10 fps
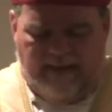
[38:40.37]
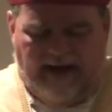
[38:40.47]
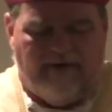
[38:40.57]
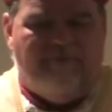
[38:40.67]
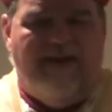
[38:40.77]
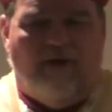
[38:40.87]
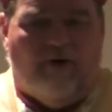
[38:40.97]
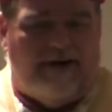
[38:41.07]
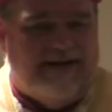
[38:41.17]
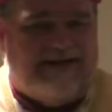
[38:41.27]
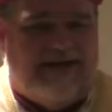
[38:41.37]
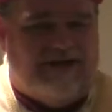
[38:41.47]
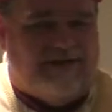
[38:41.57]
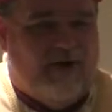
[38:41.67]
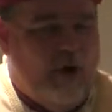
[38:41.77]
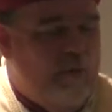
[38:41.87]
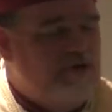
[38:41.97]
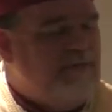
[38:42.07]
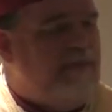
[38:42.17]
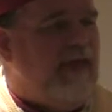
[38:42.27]
that fake organization,
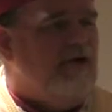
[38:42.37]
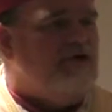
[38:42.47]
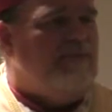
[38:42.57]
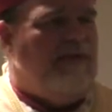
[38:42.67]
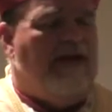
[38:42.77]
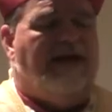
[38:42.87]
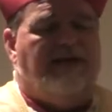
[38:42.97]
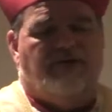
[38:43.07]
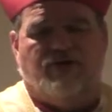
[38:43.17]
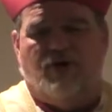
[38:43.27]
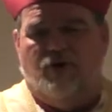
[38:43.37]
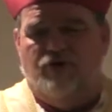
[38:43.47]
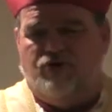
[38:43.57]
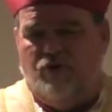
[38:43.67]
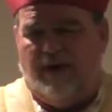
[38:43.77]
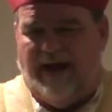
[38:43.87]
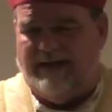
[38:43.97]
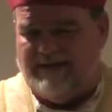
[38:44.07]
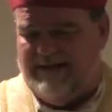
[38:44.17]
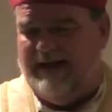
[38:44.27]
which appears to be, to those who like
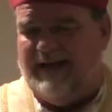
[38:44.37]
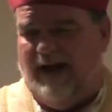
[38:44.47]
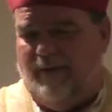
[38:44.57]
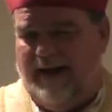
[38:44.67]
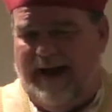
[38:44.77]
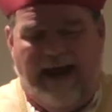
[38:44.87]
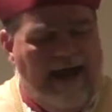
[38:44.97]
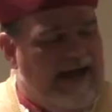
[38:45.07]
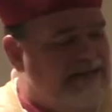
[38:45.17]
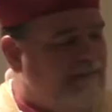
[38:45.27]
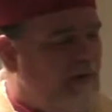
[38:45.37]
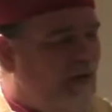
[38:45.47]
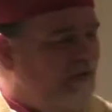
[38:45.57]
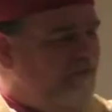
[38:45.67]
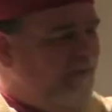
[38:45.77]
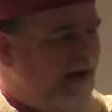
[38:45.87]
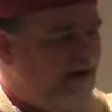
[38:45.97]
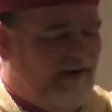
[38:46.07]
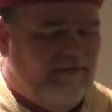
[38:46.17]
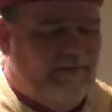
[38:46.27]
to see it that way, as opposed to
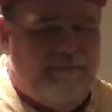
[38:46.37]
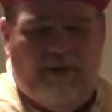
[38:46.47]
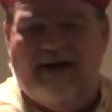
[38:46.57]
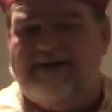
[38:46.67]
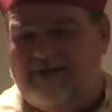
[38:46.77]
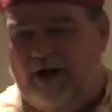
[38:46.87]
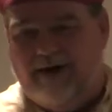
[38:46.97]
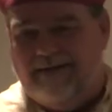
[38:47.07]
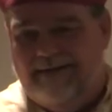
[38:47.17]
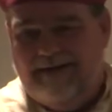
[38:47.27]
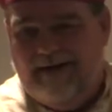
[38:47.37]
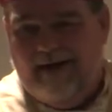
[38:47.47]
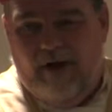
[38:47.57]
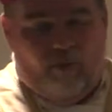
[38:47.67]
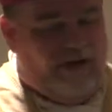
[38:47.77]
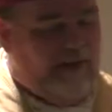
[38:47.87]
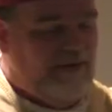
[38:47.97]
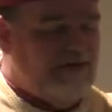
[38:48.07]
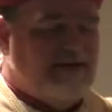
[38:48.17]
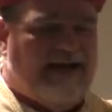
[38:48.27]
modernism, but it's not. Read
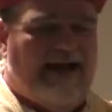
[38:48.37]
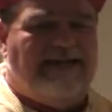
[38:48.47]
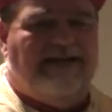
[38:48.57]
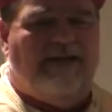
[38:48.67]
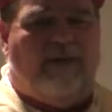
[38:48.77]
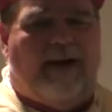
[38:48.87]
what the Society of St.